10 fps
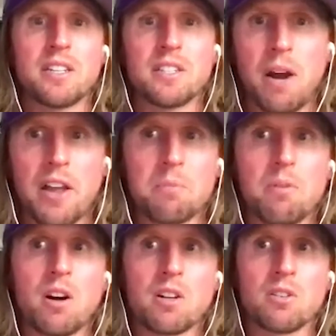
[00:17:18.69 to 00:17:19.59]
is Buy the
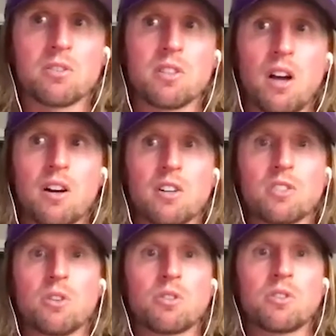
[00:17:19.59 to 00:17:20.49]
Broncos on our
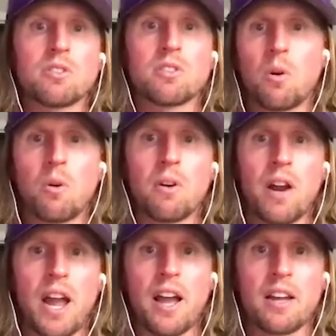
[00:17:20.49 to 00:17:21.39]
socials or
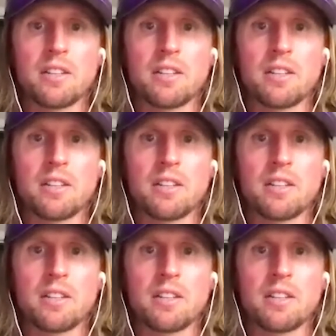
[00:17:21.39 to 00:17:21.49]
at